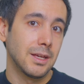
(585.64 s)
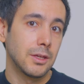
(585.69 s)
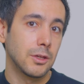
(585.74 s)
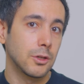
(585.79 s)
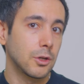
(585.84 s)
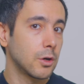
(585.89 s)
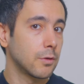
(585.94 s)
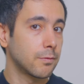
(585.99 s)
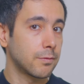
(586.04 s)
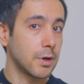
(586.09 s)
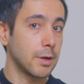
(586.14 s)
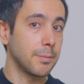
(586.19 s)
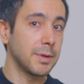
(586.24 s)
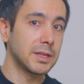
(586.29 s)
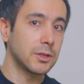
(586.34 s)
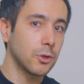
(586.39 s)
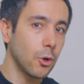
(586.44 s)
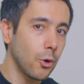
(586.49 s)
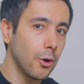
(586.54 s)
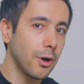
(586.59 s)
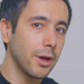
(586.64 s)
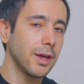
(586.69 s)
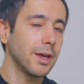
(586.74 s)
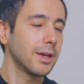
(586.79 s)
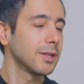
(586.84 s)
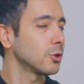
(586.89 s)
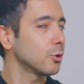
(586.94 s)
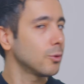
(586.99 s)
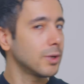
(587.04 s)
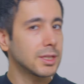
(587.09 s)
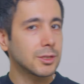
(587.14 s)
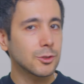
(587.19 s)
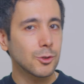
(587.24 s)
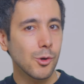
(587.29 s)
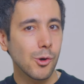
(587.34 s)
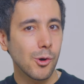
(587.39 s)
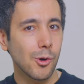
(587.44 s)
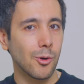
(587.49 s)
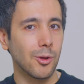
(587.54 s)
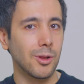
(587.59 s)
You go from a toy to a
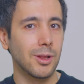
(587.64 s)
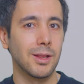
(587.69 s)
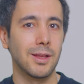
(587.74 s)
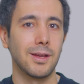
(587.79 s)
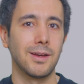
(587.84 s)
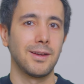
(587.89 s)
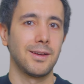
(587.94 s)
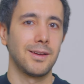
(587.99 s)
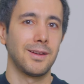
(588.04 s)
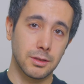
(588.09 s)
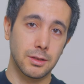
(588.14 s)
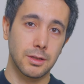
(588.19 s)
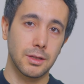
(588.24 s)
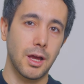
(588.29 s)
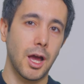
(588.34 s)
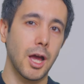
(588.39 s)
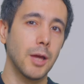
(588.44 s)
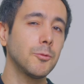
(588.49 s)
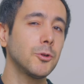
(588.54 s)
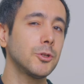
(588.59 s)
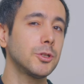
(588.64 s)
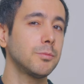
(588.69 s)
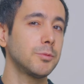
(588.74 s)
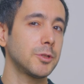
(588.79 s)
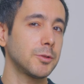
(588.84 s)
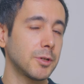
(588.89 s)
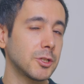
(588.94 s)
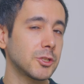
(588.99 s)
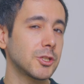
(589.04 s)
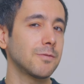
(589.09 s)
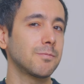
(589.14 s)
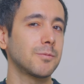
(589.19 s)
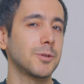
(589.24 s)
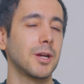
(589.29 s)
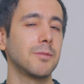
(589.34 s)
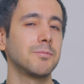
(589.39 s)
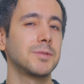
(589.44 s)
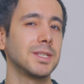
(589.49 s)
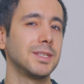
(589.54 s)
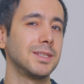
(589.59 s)
tool. I'm going to put a bunch of
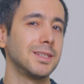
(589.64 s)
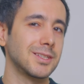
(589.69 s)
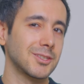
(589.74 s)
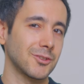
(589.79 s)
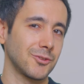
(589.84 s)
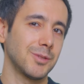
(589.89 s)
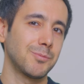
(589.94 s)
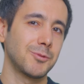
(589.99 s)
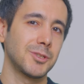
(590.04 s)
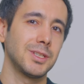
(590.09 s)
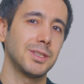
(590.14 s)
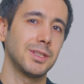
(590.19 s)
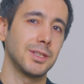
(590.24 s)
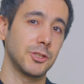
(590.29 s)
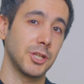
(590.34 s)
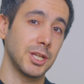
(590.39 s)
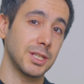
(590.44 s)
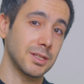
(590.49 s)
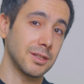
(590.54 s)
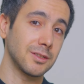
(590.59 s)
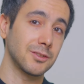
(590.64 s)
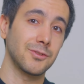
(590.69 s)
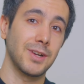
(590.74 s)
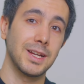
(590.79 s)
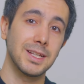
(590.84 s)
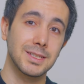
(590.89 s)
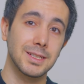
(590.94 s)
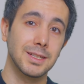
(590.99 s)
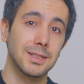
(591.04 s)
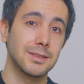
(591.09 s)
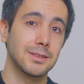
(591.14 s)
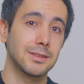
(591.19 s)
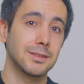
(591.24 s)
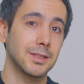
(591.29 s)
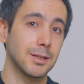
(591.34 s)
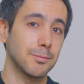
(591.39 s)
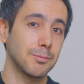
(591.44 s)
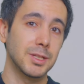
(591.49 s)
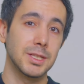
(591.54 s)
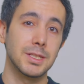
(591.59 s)
prompts in description, the JSON translator,
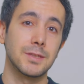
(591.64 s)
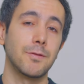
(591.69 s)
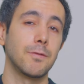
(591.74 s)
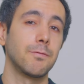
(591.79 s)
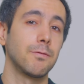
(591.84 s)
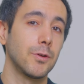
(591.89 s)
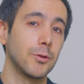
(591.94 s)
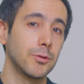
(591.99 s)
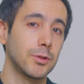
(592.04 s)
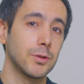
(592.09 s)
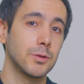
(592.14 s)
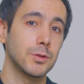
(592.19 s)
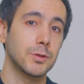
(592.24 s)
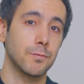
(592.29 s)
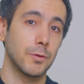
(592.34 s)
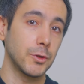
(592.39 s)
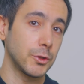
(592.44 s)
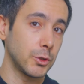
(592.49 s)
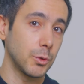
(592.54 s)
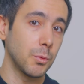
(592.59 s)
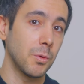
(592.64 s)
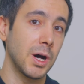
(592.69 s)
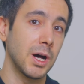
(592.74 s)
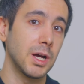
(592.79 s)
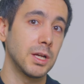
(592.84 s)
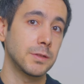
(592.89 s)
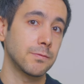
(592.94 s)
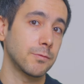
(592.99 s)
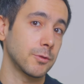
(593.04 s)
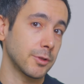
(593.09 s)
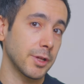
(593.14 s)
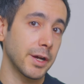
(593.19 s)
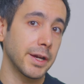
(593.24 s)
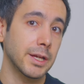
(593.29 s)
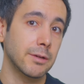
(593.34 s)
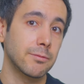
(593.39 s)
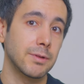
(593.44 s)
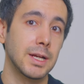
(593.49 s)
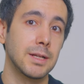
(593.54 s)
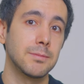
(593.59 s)
templates for photos, for UIs, for
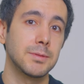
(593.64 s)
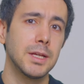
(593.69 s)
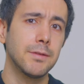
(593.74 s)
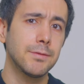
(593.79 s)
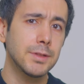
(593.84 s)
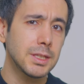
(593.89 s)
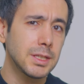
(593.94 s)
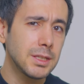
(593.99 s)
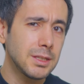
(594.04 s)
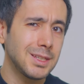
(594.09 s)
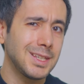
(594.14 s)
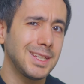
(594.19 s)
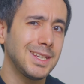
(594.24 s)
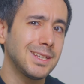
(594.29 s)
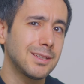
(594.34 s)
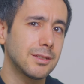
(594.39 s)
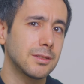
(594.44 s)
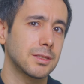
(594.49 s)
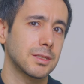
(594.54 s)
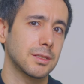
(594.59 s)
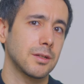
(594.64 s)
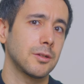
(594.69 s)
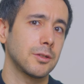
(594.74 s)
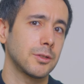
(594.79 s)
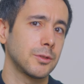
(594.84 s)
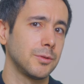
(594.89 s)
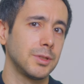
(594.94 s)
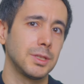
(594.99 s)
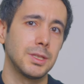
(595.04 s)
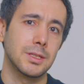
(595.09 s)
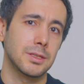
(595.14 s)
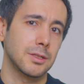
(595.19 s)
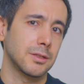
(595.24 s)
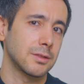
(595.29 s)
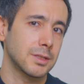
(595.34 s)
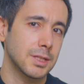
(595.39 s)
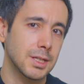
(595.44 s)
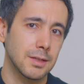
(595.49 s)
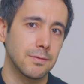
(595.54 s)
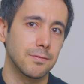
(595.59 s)
diagrams, everything you need to start doing this
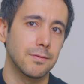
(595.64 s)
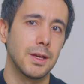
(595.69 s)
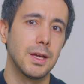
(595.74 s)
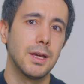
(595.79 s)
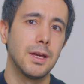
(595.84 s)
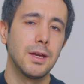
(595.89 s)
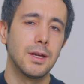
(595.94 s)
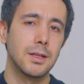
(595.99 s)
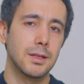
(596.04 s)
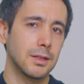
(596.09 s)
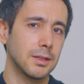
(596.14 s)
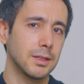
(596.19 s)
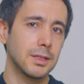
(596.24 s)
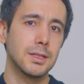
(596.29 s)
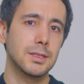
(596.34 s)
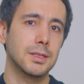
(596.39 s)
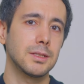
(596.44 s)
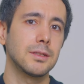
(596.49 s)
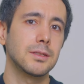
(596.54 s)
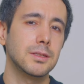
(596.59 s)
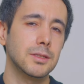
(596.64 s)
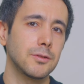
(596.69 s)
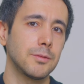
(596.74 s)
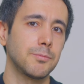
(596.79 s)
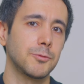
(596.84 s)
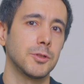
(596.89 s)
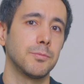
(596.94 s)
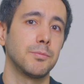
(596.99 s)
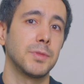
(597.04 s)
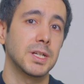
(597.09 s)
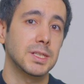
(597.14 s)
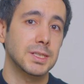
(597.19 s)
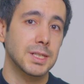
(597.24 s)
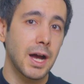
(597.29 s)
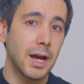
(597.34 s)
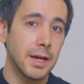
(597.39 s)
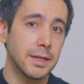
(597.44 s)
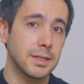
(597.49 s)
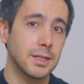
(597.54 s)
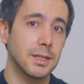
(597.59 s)
yourself. The link is in the description because
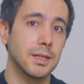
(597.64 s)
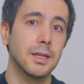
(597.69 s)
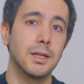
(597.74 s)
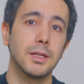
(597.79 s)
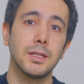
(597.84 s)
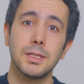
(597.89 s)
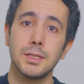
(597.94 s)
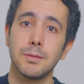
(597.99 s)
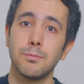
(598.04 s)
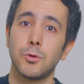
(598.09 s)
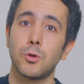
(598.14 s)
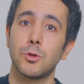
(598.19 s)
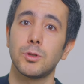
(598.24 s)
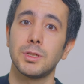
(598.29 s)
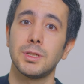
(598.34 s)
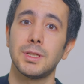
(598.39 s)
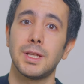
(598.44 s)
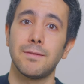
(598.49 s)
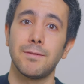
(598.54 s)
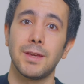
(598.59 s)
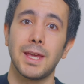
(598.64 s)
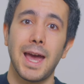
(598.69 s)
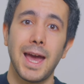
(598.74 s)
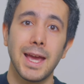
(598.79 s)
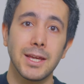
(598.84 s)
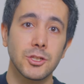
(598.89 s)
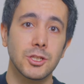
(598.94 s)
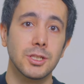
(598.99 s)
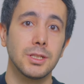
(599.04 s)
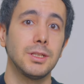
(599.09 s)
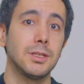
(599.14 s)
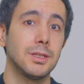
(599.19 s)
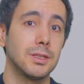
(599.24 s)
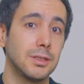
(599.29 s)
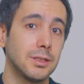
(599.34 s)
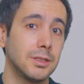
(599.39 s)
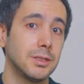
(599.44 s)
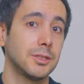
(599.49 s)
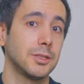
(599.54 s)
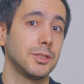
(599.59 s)
I think it is important that we actually
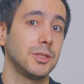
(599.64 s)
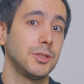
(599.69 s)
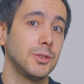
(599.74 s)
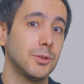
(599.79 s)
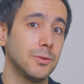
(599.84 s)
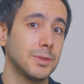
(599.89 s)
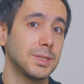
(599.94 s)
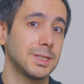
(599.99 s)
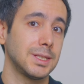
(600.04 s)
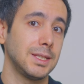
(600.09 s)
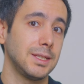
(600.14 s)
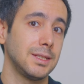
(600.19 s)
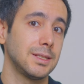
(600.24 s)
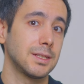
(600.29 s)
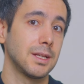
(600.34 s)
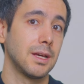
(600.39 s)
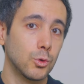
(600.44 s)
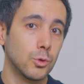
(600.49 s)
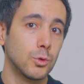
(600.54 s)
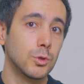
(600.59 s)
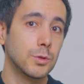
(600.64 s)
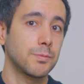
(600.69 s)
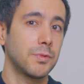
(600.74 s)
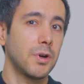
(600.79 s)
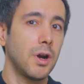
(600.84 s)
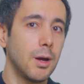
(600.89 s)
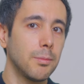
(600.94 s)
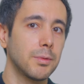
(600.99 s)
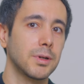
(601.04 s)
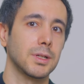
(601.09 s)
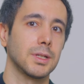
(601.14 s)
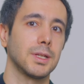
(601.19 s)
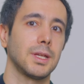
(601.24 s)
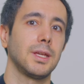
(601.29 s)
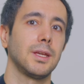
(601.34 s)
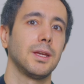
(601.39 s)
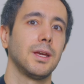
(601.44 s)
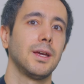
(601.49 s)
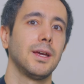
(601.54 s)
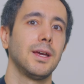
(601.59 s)
learn to use these tools properly.